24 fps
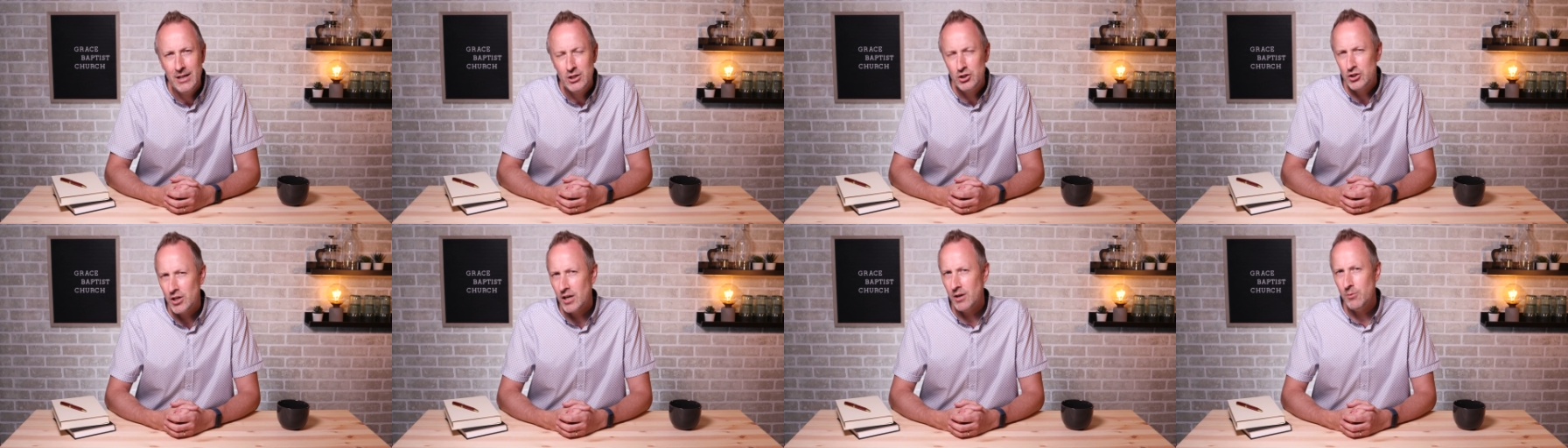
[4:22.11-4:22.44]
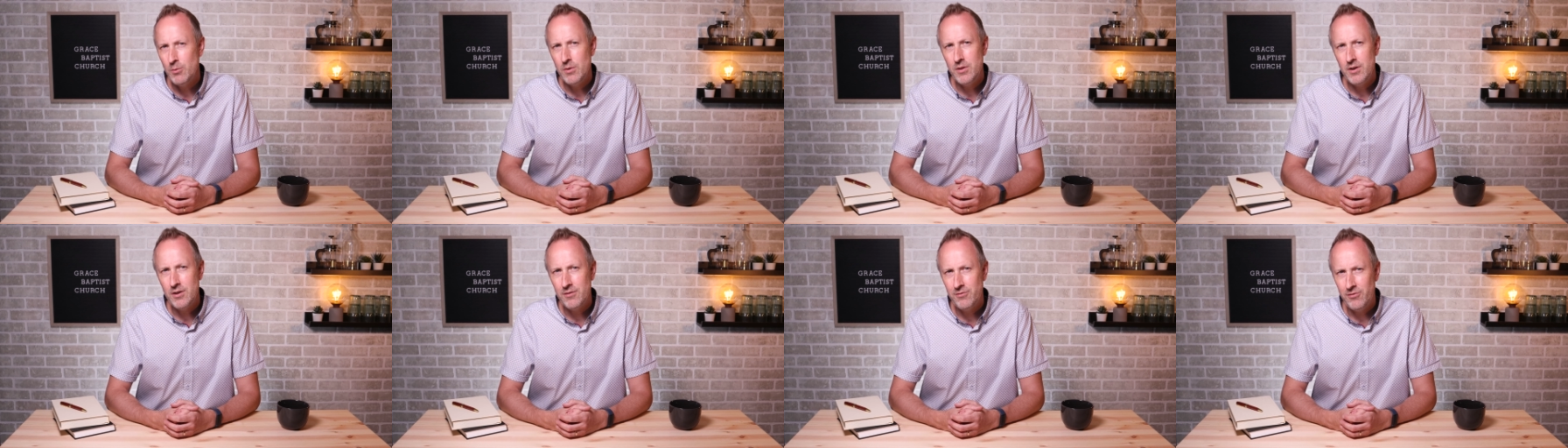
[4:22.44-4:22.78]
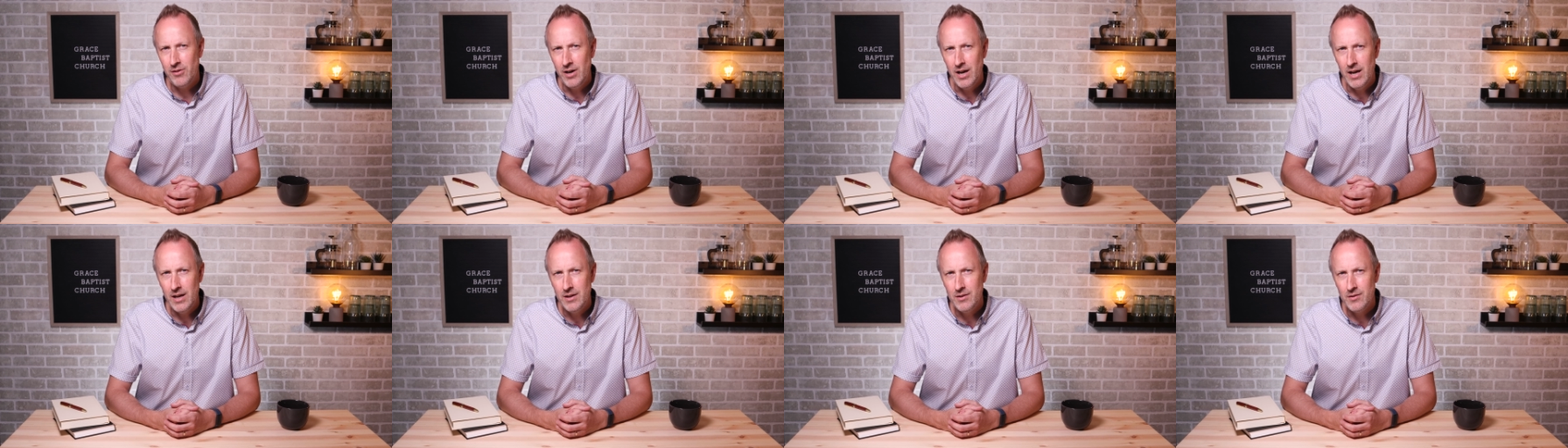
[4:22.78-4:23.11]
share it with your
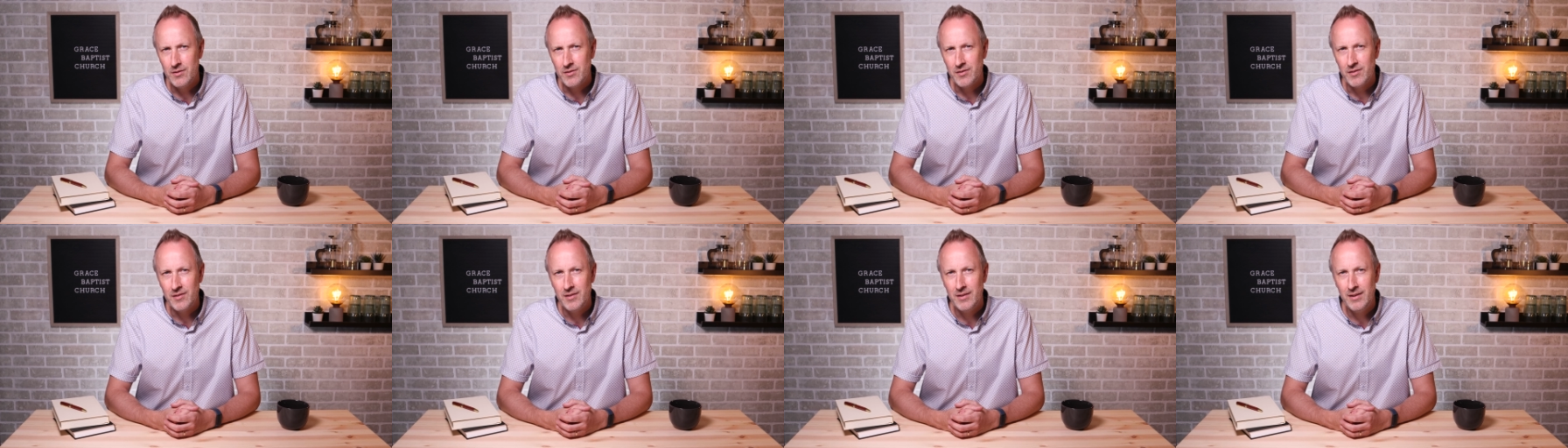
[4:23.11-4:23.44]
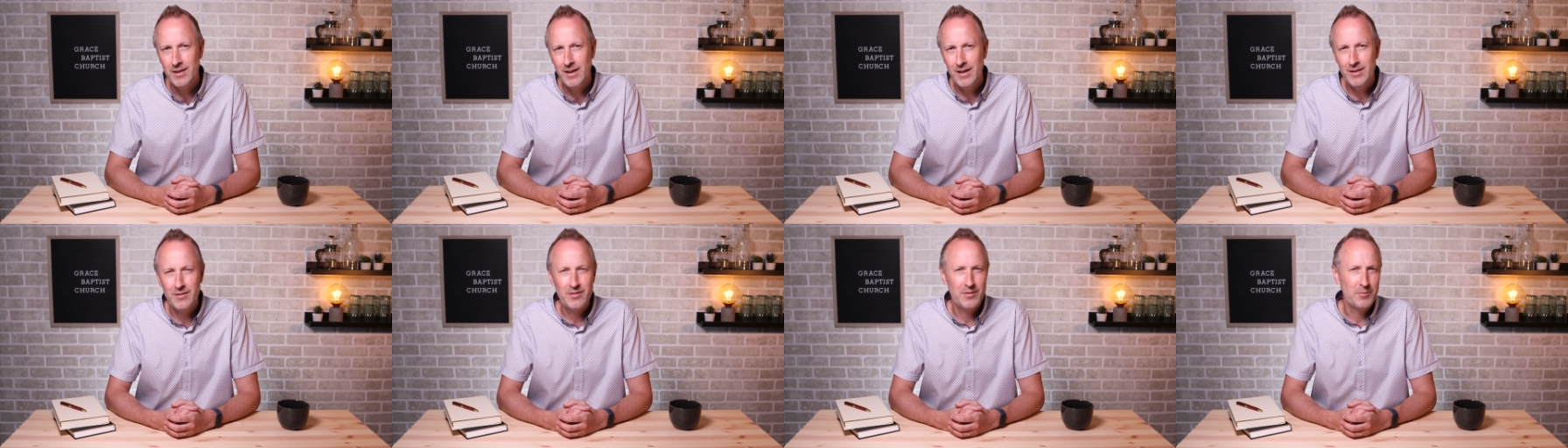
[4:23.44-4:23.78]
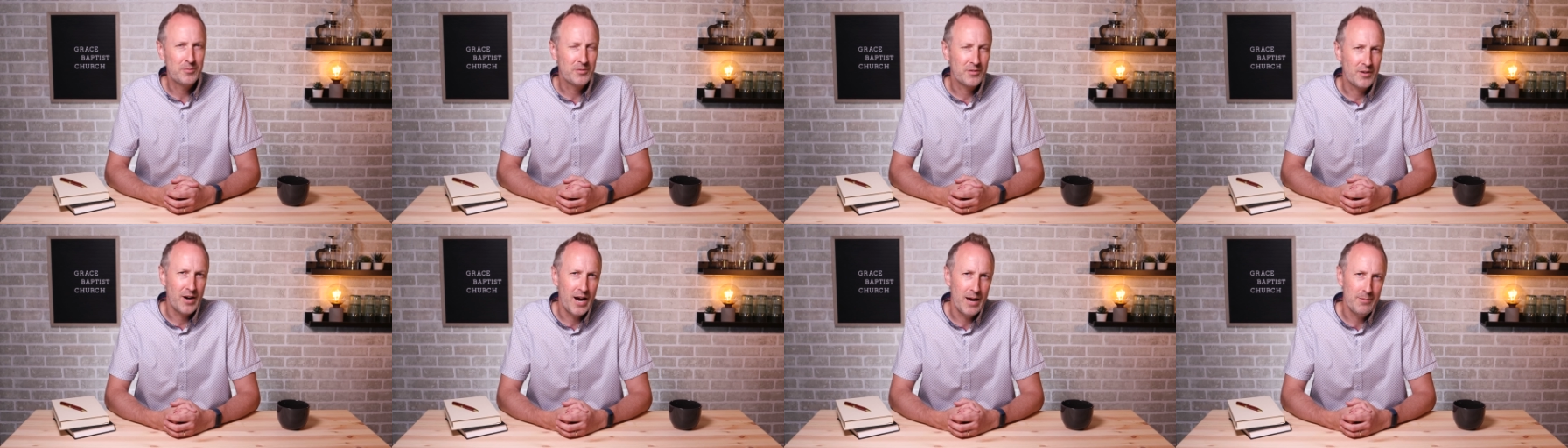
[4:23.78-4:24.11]
friends, and
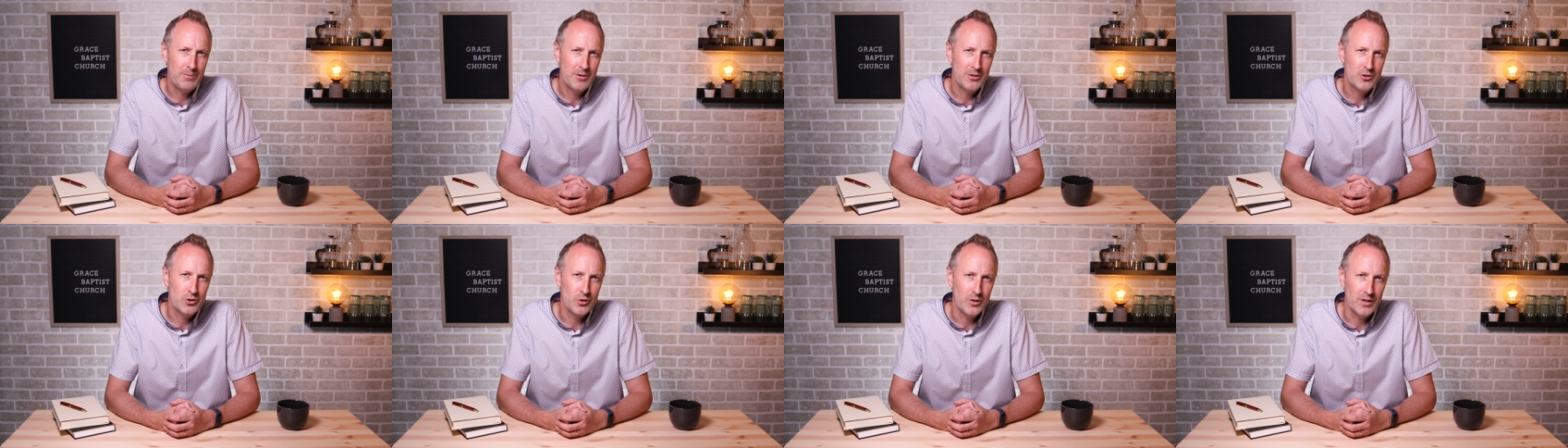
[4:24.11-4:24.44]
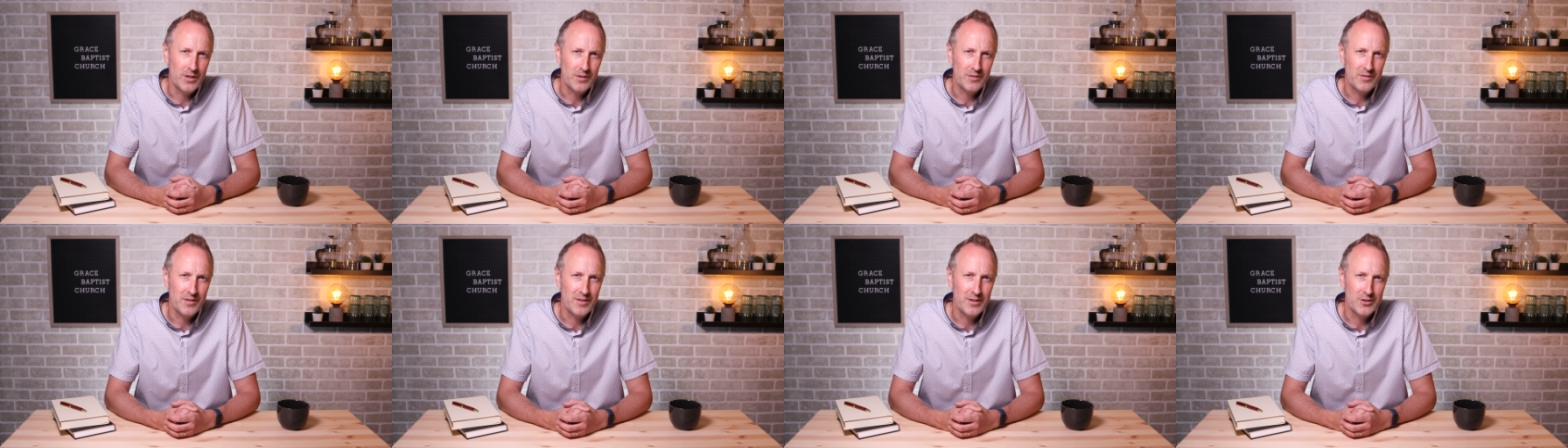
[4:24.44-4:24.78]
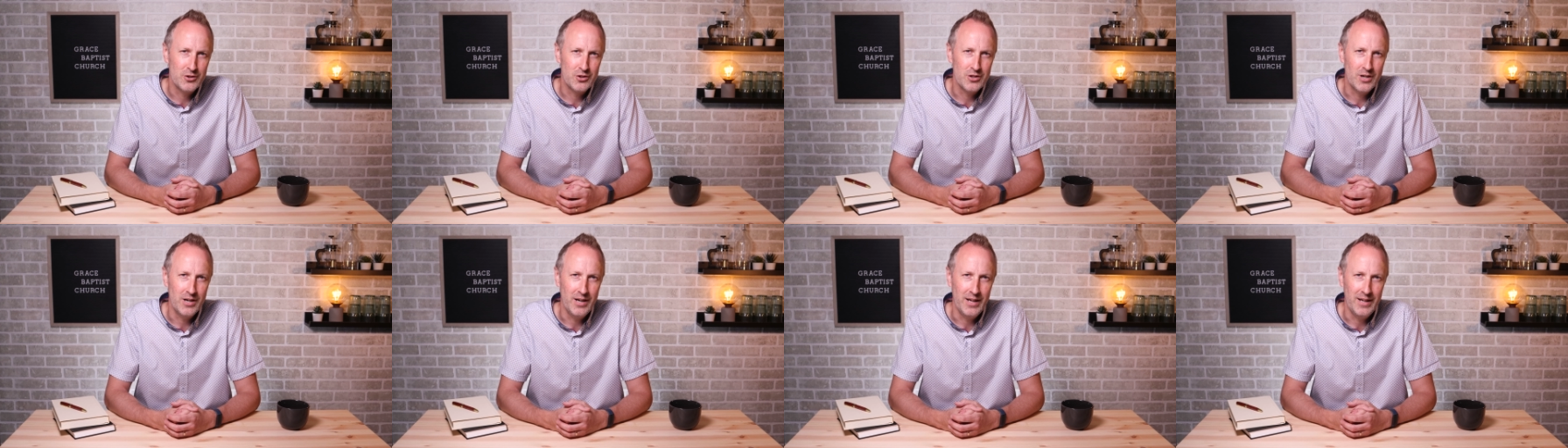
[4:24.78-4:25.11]
subscribe to join us on
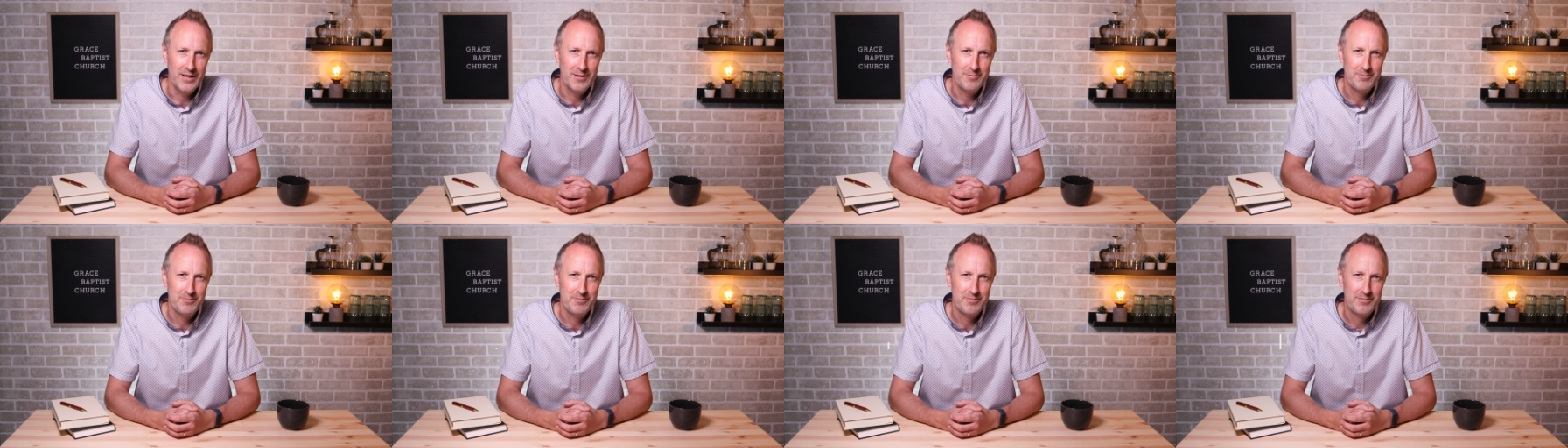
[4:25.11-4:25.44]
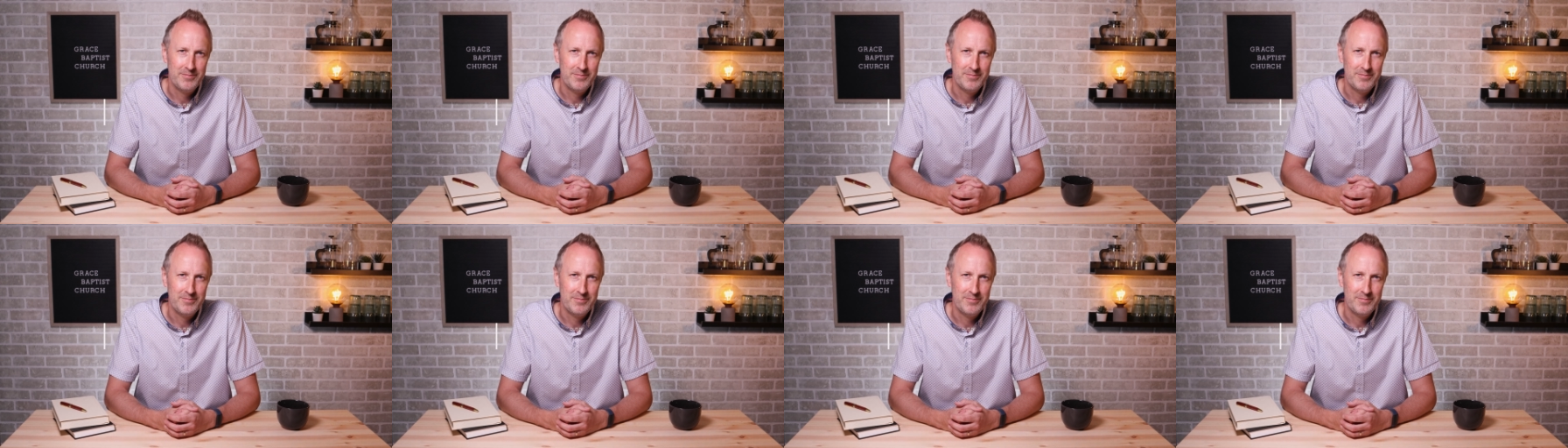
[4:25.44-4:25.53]
the journey.